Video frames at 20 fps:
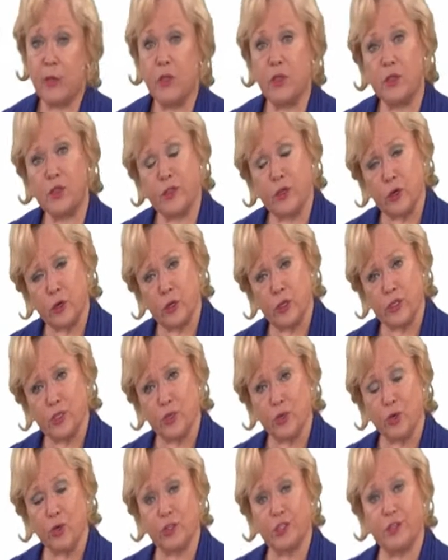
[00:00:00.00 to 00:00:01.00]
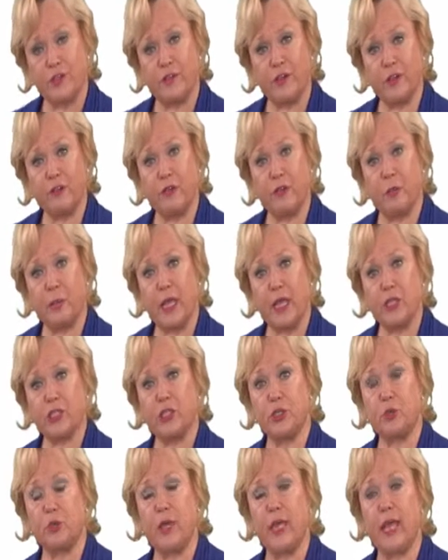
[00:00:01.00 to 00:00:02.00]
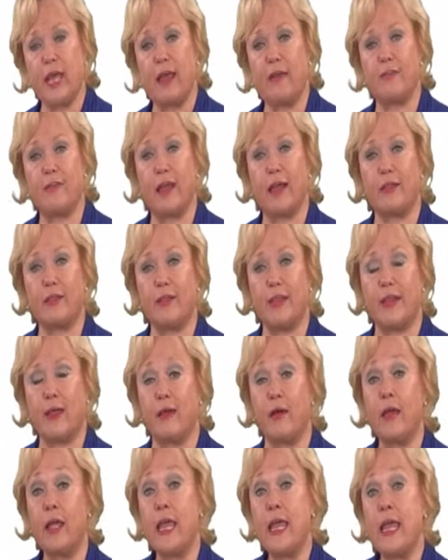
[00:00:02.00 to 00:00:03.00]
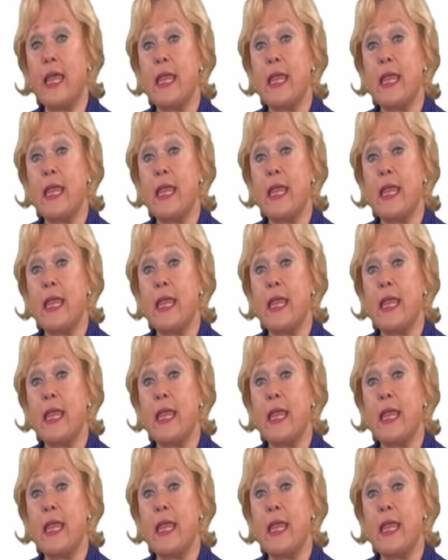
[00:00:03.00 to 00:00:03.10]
The third source of information we have out there